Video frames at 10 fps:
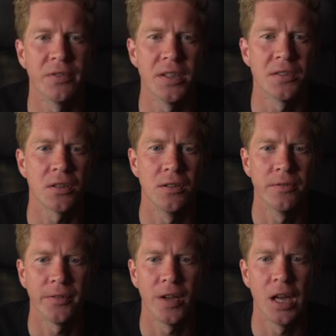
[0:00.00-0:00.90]
for this to
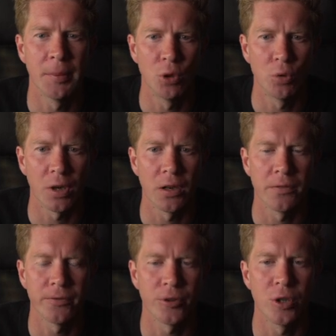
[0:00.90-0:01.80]
confirm and all go
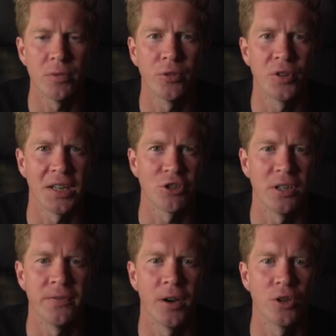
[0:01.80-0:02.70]
through before it's
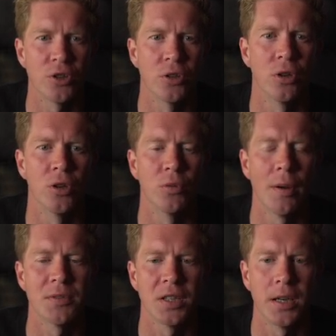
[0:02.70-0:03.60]
actually functional on the
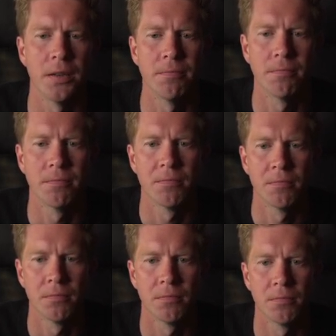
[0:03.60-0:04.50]
website.
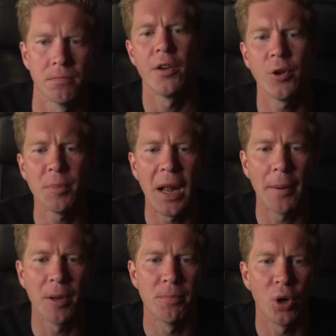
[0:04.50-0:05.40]
If we open it
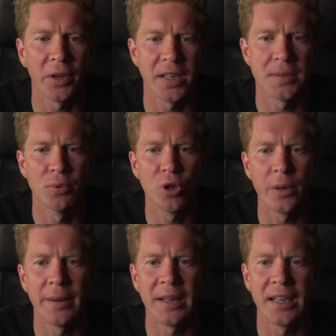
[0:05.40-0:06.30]
up in a block
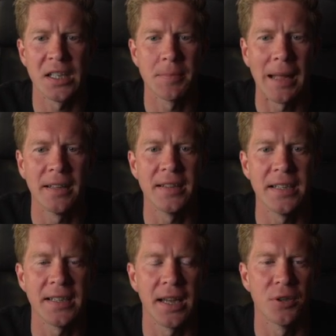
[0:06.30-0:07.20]
explorer, then we can expand the
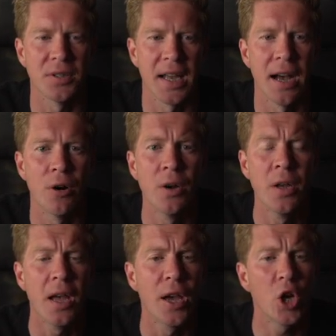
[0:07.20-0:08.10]
details out
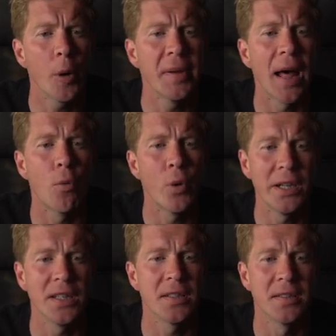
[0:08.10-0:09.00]
and copy that
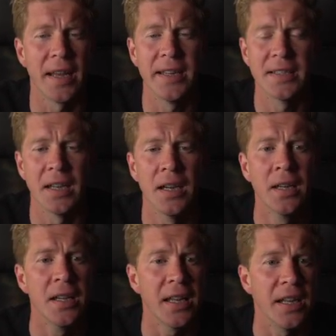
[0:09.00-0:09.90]
witness data
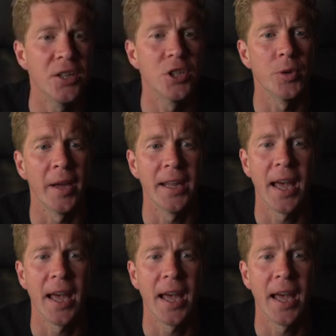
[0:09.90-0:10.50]
into a